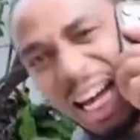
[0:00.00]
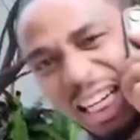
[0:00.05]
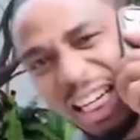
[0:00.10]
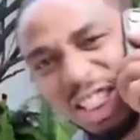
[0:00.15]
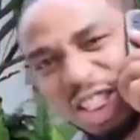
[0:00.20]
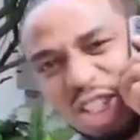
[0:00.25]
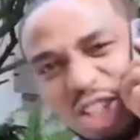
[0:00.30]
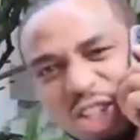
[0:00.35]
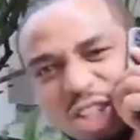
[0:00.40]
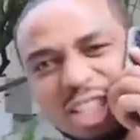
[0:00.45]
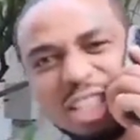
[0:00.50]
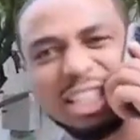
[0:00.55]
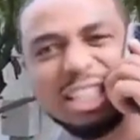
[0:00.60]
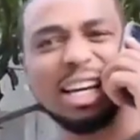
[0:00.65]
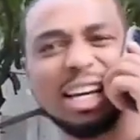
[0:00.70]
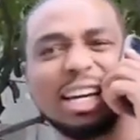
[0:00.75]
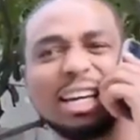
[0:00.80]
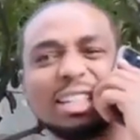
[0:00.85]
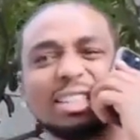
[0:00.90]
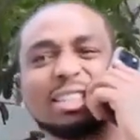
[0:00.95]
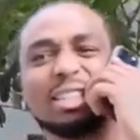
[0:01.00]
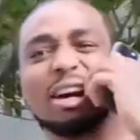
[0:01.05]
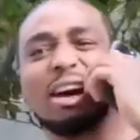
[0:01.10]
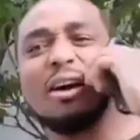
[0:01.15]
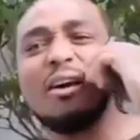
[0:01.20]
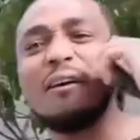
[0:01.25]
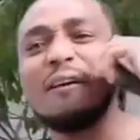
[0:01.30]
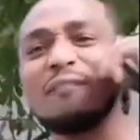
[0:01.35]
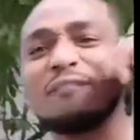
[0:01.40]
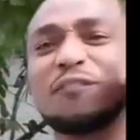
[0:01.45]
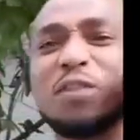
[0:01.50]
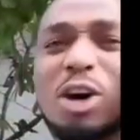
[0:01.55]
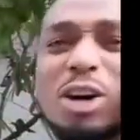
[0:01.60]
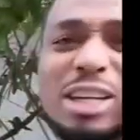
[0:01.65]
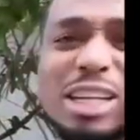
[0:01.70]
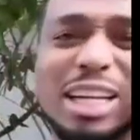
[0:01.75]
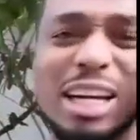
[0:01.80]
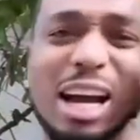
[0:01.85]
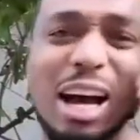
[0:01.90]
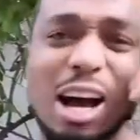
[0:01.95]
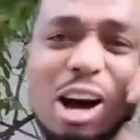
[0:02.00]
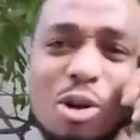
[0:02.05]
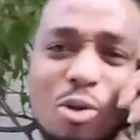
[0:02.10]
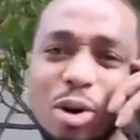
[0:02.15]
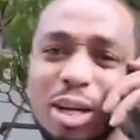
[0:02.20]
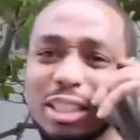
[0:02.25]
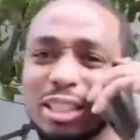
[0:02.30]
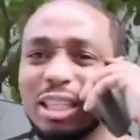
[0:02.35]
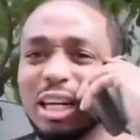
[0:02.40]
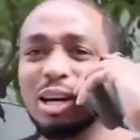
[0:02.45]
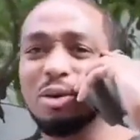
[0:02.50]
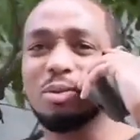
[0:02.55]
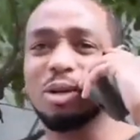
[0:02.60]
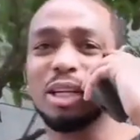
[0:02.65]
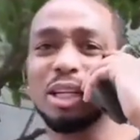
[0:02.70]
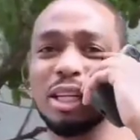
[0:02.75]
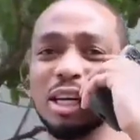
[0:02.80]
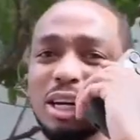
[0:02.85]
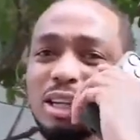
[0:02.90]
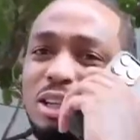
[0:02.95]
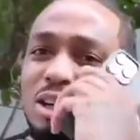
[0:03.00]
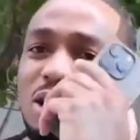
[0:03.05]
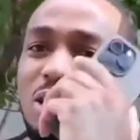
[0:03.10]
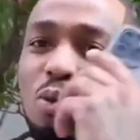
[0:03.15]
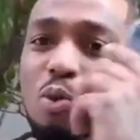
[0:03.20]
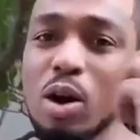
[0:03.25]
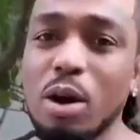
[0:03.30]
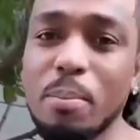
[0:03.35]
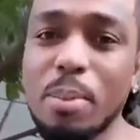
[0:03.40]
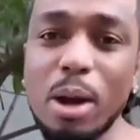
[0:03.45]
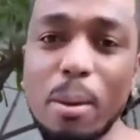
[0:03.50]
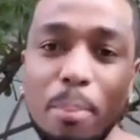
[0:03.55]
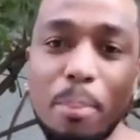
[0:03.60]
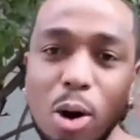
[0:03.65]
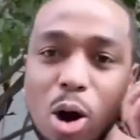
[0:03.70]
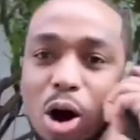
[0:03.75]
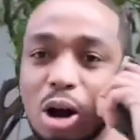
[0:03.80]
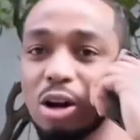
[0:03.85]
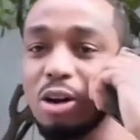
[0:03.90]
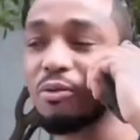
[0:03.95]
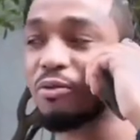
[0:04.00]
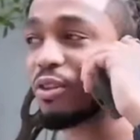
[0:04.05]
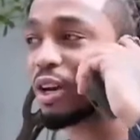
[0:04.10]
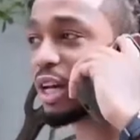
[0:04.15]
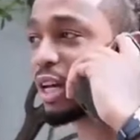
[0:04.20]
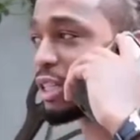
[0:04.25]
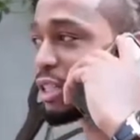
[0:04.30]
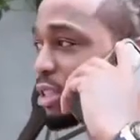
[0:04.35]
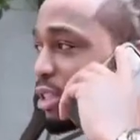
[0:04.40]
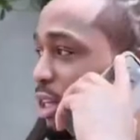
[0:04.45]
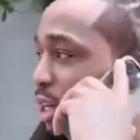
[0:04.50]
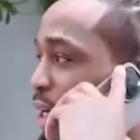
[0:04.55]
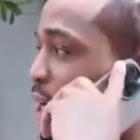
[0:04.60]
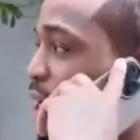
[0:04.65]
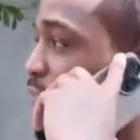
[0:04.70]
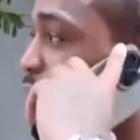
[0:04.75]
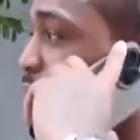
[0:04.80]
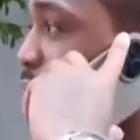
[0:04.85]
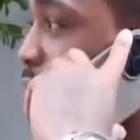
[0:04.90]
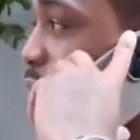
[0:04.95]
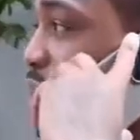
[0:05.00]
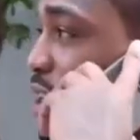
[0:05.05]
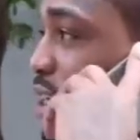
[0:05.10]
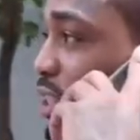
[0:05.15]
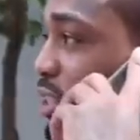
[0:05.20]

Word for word: out. Like to kick her out. So Usher stepped in and Chris